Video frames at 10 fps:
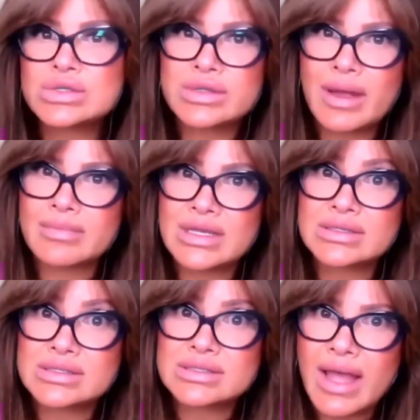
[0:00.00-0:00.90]
So that
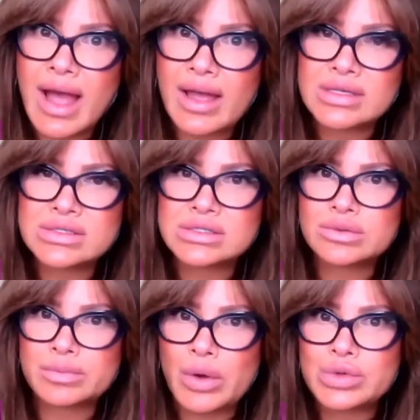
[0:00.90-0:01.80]
means, yeah, it's
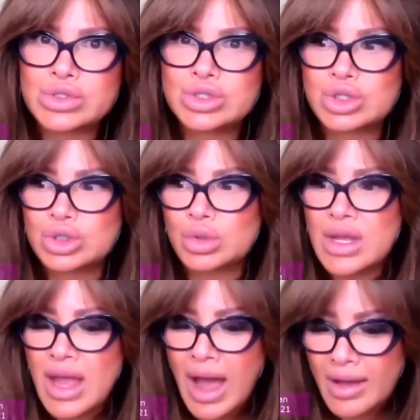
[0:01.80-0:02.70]
supposed to,
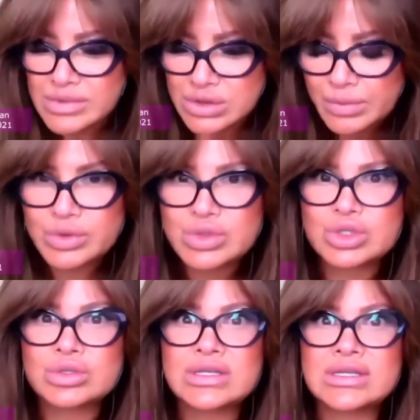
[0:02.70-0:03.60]
I'm supposed
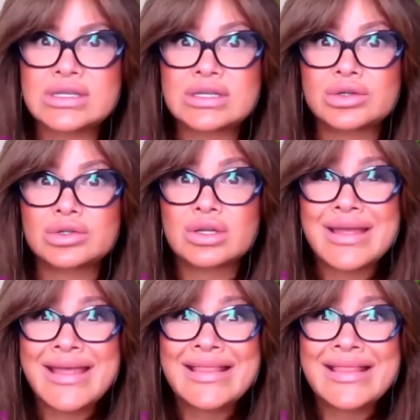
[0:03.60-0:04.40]
to heal.